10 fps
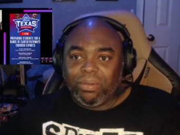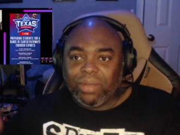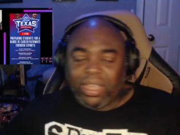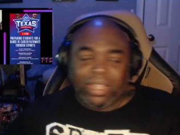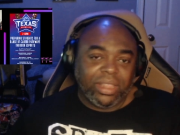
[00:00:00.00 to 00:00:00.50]

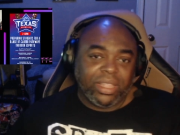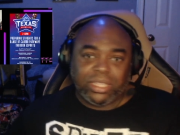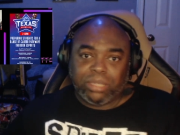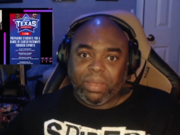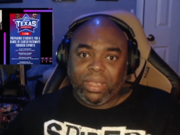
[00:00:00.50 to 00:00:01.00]
in this
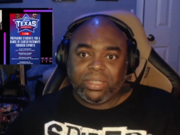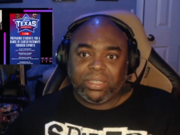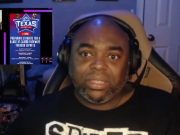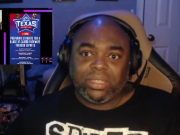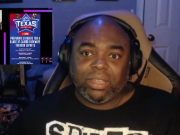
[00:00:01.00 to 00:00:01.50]
space.
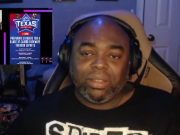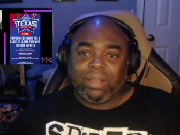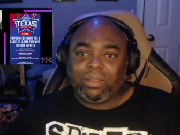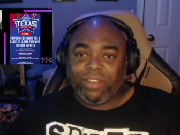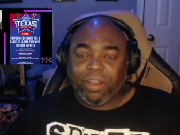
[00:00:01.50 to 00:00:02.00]
So that
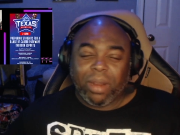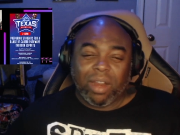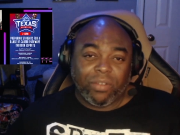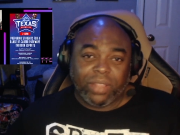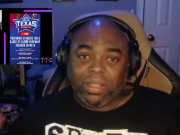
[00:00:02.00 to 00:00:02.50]
was very
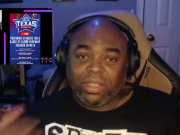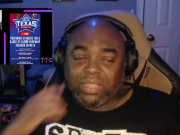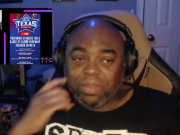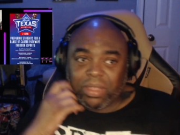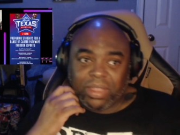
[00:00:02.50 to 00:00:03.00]
powerful. That's
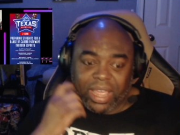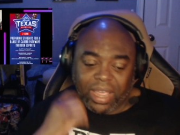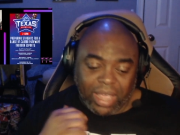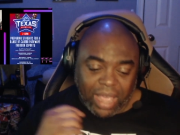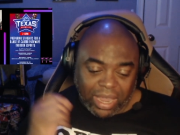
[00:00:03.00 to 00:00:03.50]
something that
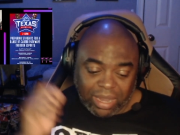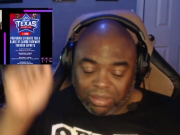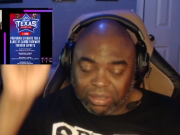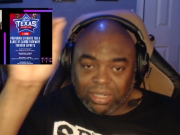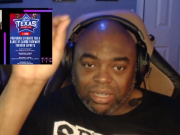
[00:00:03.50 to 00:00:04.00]
I
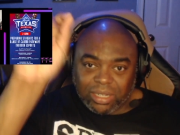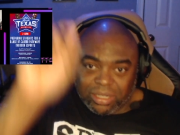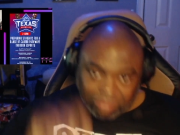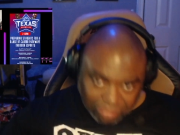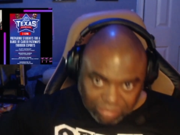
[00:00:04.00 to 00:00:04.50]
can
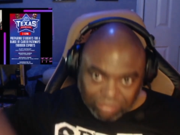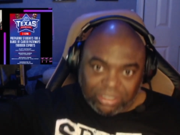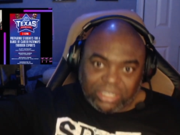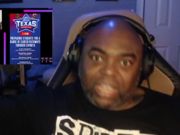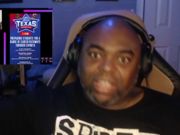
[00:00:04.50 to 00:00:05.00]

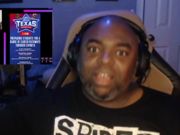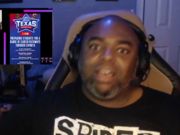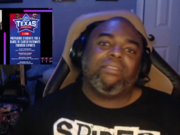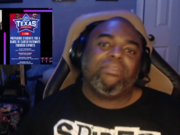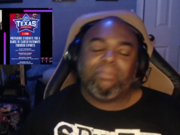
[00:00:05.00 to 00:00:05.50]
check
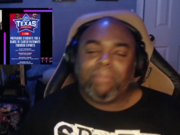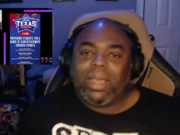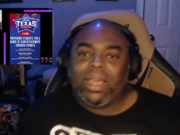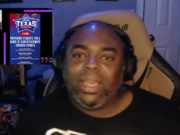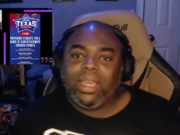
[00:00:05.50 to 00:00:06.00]
off
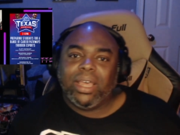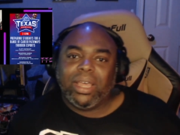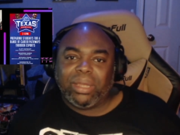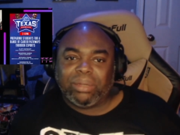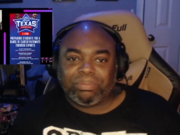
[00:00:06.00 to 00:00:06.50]
my
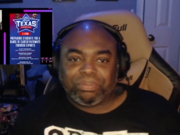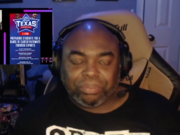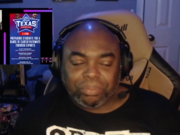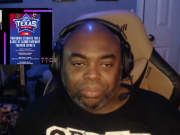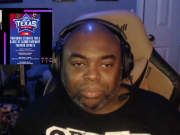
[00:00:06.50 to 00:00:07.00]
um,
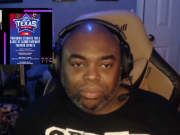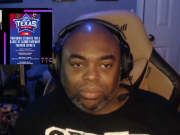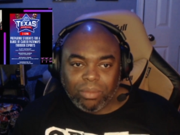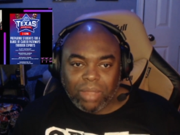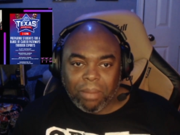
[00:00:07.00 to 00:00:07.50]

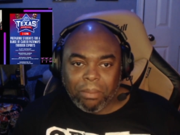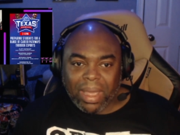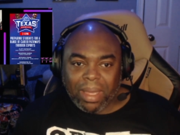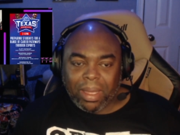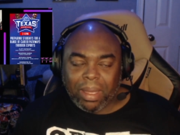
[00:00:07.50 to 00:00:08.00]

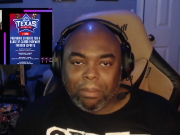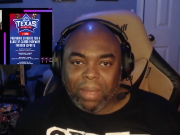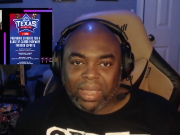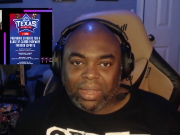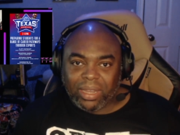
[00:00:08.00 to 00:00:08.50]
my
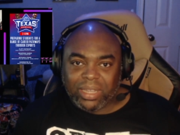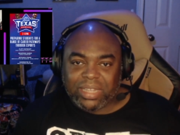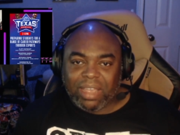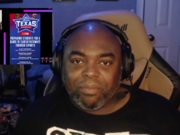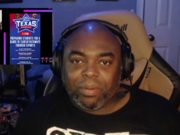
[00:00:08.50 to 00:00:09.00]
bucket list.
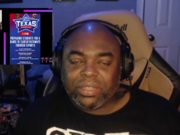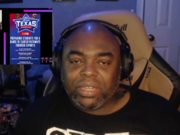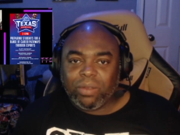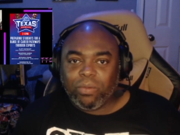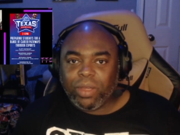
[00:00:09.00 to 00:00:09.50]
I've
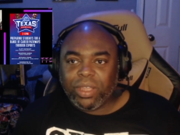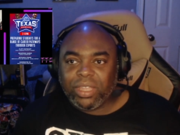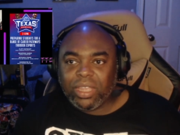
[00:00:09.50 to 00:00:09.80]
presented with